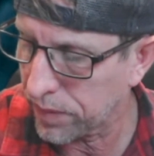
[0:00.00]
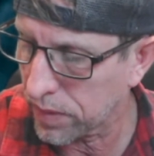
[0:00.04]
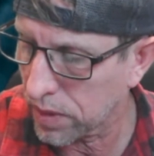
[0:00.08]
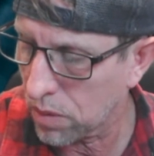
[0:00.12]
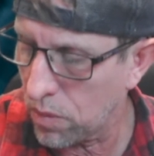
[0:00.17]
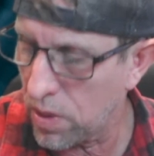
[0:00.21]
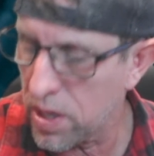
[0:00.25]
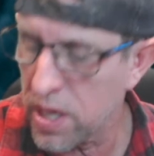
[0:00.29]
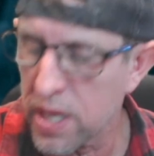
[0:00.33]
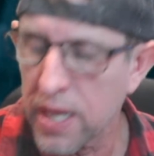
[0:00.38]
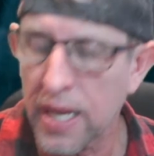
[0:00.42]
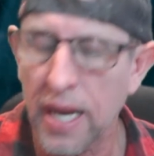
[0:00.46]

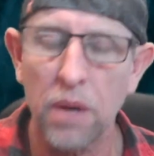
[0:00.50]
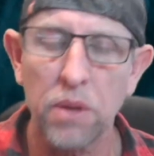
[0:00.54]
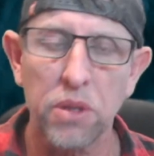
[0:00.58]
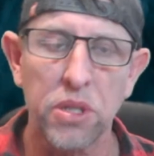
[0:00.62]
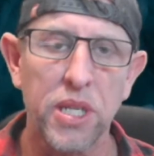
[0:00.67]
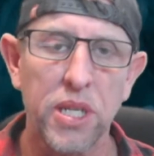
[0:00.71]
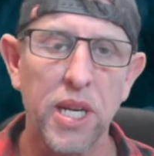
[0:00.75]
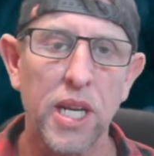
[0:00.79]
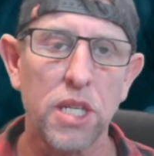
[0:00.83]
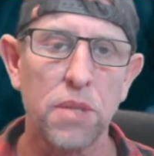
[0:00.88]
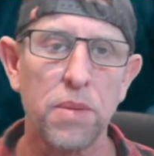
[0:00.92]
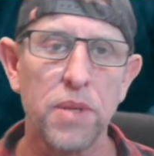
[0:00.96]
When you go to
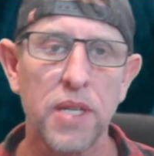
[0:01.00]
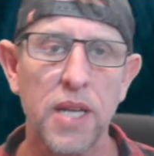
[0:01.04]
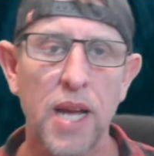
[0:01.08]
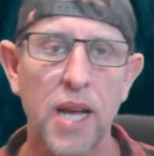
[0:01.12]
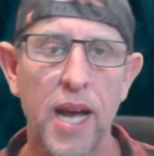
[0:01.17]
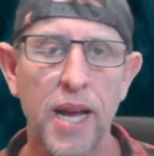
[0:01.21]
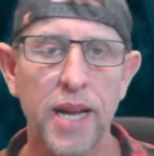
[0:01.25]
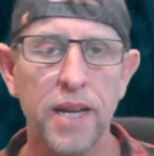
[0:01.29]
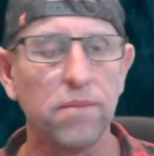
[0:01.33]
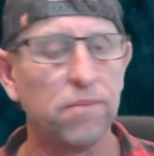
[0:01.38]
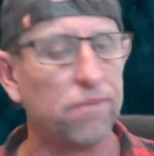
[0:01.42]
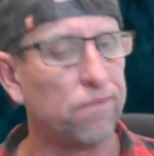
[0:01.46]
assessment
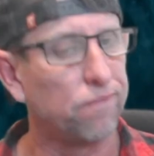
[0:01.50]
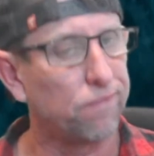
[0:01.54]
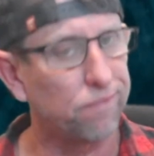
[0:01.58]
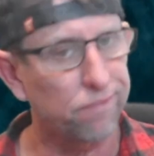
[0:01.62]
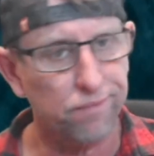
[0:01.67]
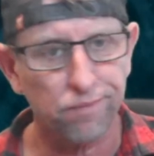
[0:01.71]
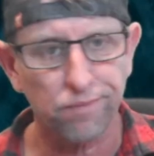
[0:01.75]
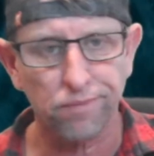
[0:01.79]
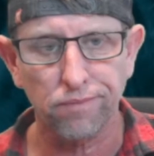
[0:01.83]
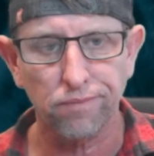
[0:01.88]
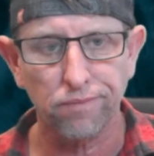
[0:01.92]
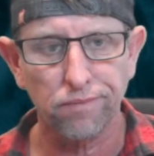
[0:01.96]
day,
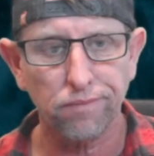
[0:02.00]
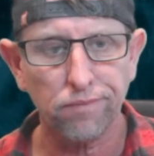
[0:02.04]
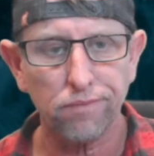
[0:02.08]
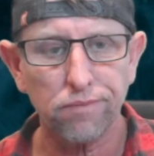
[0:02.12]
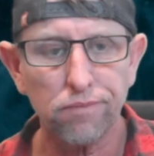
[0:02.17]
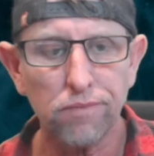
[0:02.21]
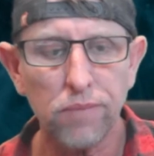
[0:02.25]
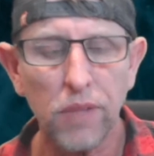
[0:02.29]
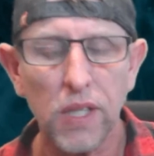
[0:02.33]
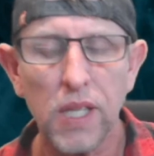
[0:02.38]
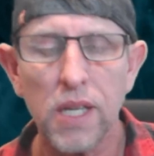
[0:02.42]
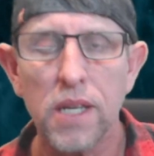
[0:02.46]

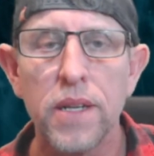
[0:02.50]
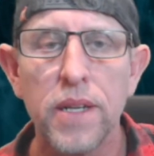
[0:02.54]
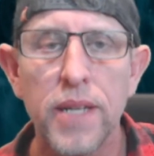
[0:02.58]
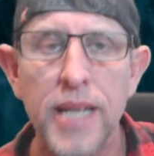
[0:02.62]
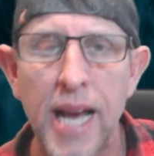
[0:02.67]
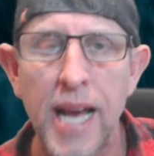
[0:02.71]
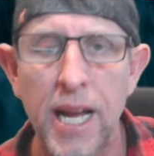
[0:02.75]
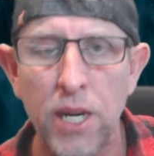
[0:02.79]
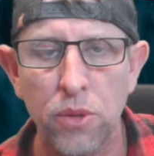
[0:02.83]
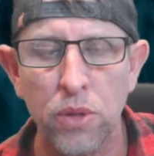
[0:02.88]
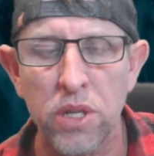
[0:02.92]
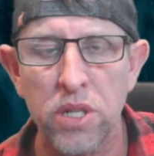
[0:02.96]

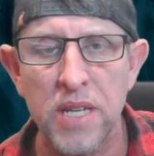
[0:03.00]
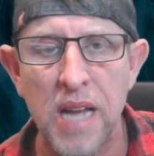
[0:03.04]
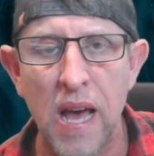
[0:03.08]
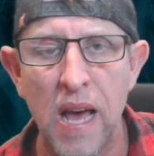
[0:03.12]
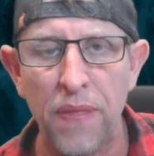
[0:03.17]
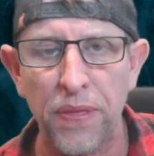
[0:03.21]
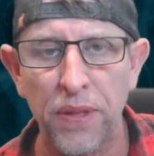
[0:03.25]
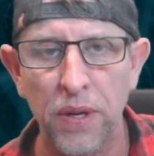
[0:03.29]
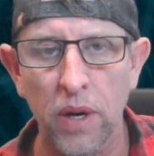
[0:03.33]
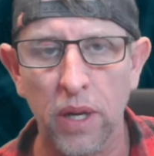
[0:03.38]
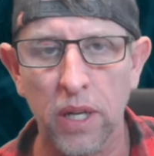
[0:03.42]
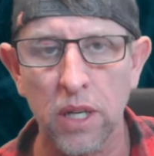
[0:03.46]
naturally there's
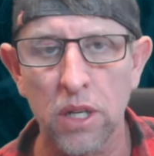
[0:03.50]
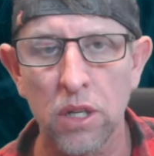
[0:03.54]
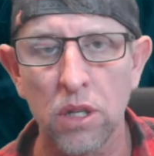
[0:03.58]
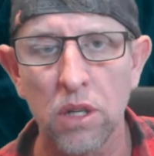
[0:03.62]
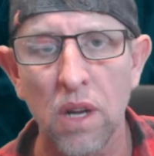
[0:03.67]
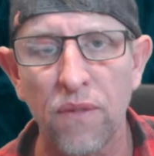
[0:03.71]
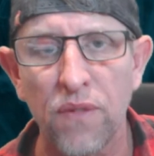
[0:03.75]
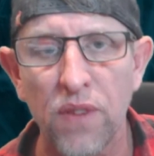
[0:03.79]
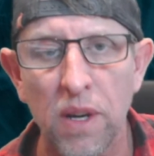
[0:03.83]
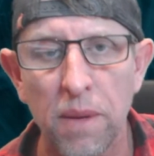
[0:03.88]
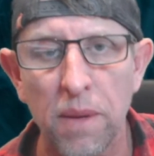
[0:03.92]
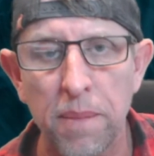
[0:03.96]
nothing I can
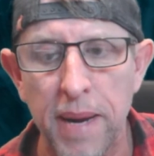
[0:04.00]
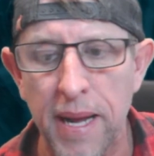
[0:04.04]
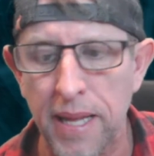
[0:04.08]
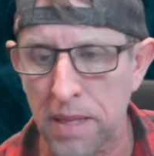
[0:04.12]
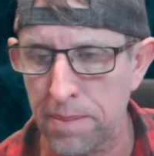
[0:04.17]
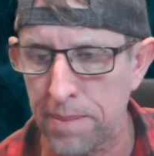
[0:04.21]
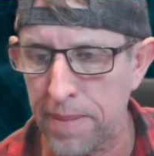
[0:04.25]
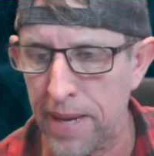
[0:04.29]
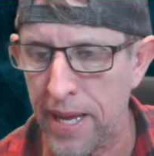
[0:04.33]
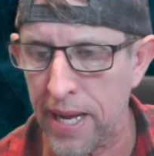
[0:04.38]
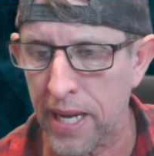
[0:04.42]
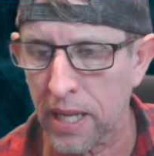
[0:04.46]
do for you about
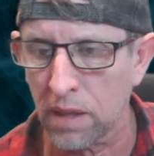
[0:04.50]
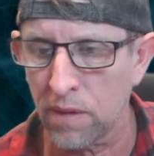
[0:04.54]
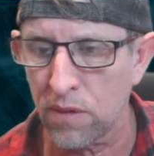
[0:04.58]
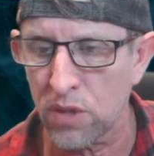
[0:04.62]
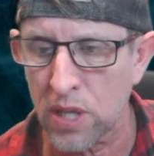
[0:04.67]
the medical.